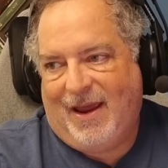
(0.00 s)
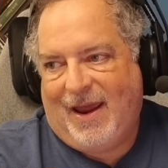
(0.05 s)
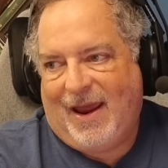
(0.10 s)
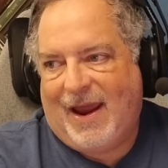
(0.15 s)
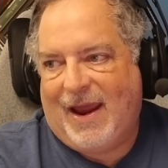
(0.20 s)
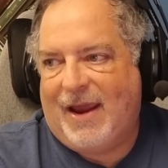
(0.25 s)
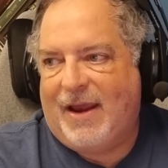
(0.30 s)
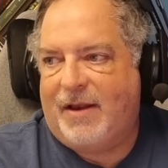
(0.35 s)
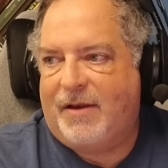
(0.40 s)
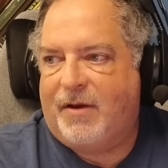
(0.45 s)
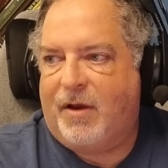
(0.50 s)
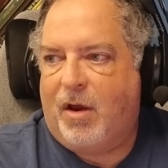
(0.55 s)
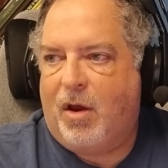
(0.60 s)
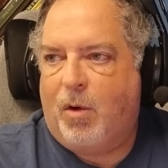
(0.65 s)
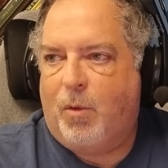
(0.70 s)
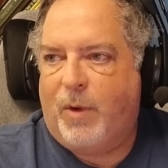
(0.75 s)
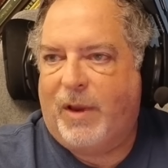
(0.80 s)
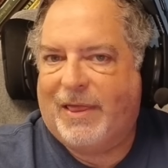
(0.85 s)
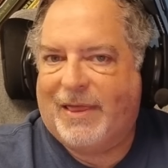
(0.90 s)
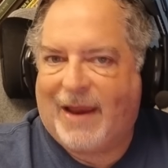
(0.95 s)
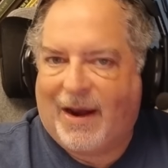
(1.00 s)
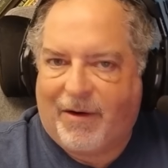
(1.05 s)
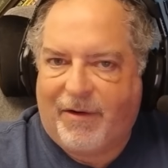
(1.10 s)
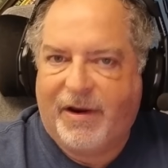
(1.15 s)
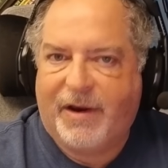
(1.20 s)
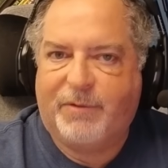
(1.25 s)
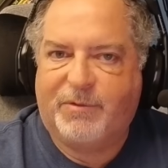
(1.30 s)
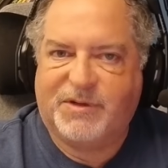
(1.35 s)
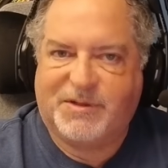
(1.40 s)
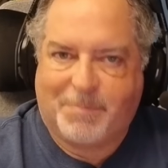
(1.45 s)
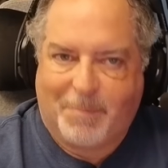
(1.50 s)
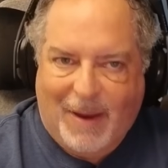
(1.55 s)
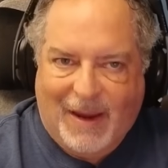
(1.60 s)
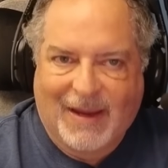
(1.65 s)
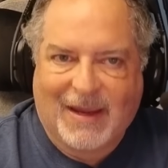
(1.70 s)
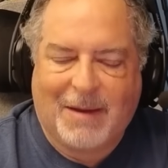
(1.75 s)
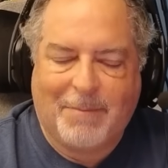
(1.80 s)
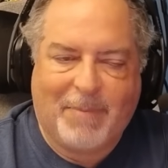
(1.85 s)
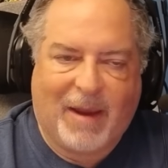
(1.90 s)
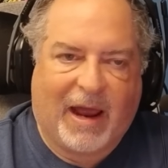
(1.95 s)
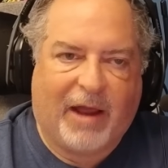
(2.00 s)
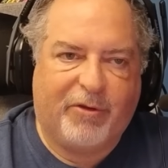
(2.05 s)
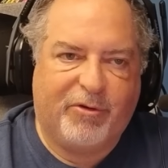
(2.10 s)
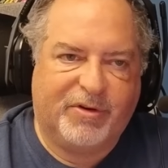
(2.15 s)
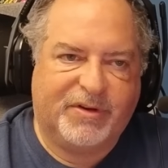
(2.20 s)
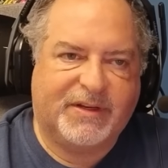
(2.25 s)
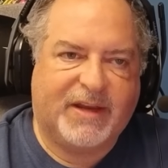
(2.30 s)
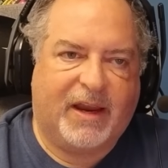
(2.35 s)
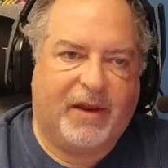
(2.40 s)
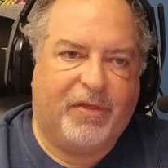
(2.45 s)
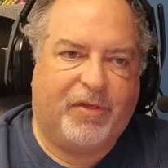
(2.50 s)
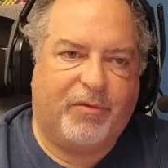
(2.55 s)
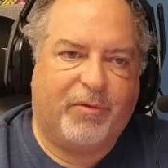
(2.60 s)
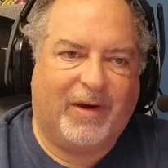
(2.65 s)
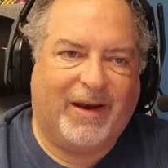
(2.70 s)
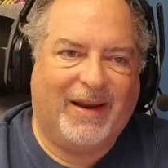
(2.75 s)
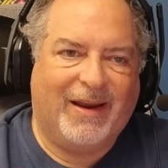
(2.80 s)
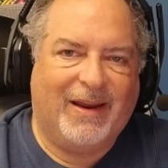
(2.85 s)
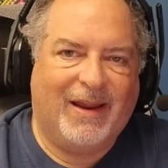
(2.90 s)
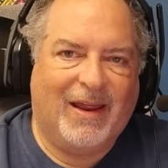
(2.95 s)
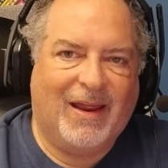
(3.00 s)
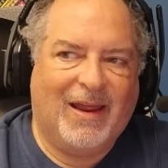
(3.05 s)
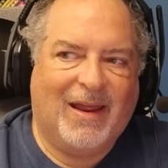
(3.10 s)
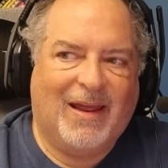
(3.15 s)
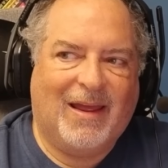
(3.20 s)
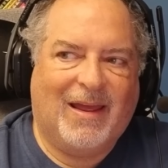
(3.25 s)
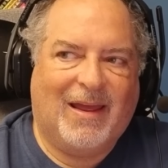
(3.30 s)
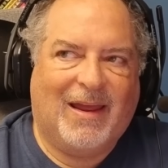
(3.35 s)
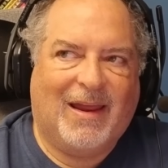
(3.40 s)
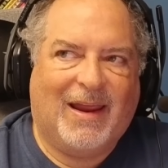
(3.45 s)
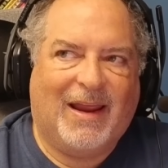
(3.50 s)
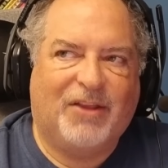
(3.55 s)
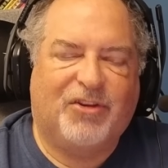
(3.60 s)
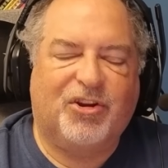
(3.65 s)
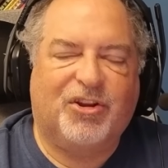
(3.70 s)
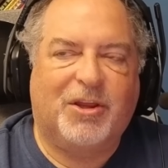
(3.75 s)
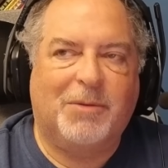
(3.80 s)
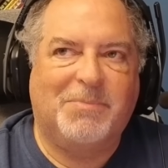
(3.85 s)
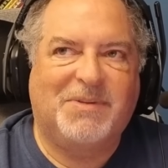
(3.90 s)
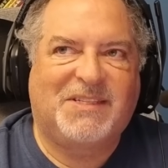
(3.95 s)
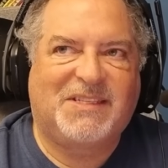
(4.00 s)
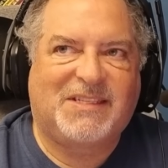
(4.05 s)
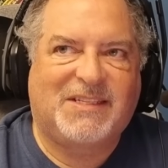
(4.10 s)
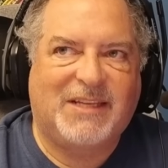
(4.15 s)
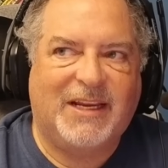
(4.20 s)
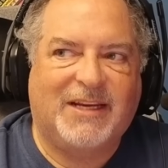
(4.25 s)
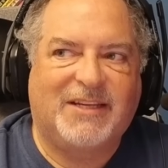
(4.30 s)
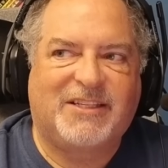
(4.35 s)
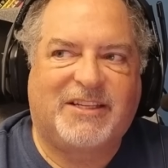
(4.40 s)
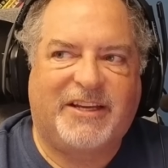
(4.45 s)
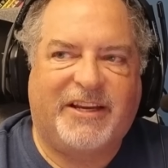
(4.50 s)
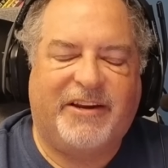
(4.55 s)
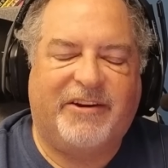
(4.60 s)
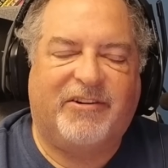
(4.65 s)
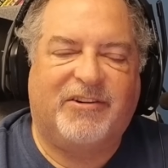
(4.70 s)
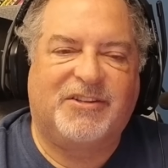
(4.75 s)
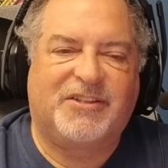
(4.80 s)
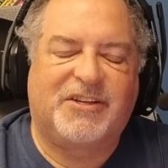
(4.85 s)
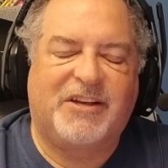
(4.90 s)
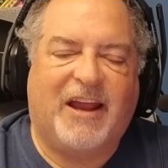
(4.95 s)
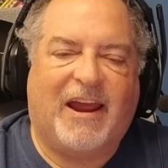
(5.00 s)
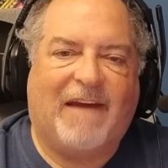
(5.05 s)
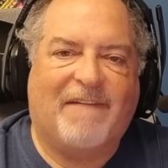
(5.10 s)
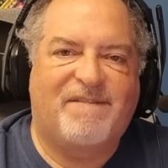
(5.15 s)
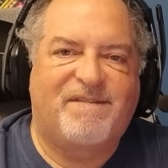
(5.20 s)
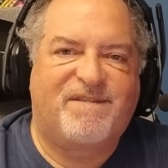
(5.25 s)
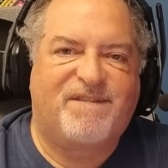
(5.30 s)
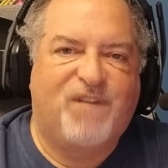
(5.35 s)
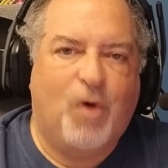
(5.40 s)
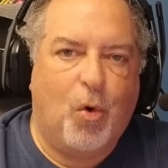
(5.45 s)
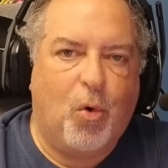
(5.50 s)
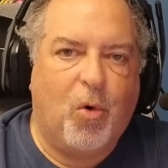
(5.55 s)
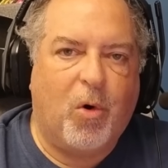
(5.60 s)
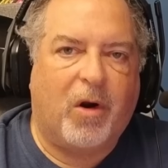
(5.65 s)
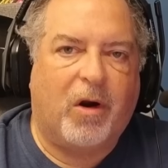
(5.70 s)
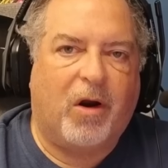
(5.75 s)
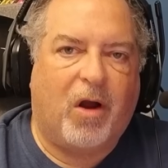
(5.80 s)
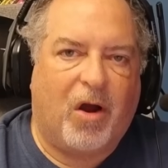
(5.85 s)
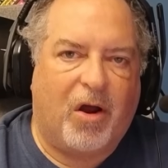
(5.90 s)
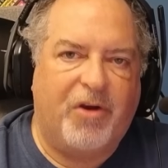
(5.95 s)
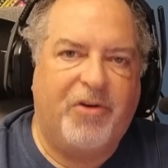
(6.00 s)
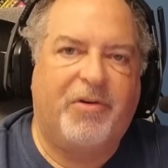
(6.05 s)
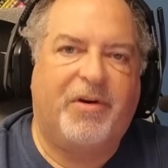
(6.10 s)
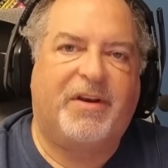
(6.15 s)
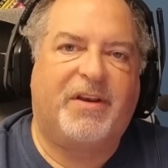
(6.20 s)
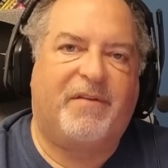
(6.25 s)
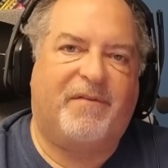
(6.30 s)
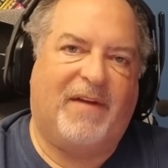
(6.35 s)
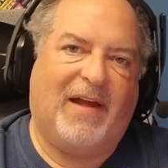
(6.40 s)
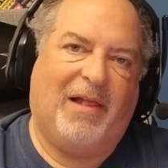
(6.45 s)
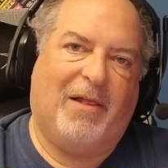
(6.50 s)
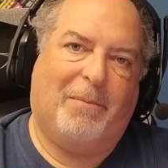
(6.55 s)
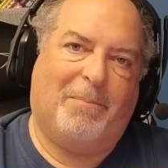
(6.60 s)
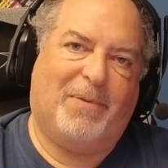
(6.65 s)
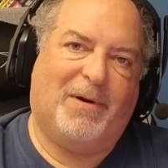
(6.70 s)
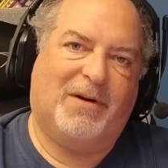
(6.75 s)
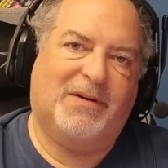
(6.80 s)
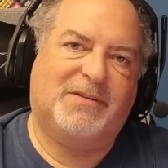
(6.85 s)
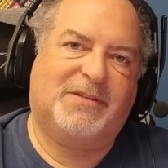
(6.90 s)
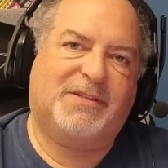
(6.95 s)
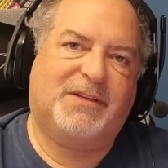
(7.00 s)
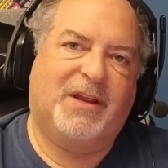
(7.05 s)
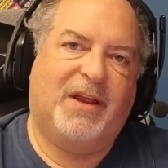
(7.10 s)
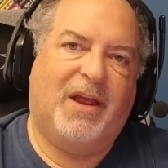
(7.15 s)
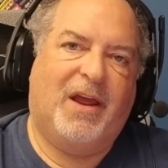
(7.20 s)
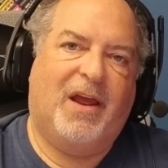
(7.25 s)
And when Larian was making Baldur's Gate 3, it took them 6 years and they had 400 developers.